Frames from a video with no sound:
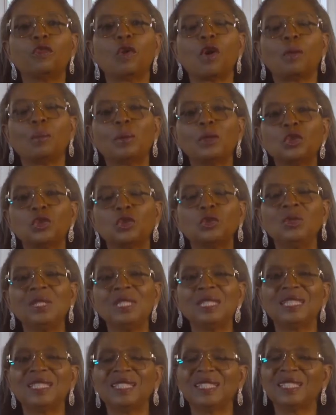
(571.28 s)
for
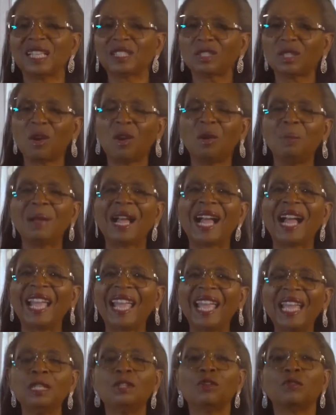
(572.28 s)
opportunities that come
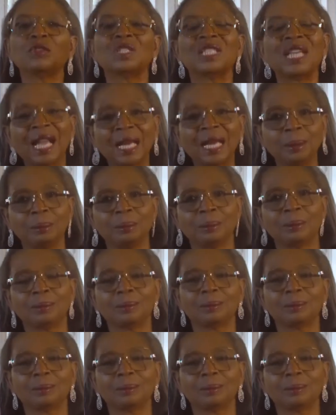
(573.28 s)
ahead of time.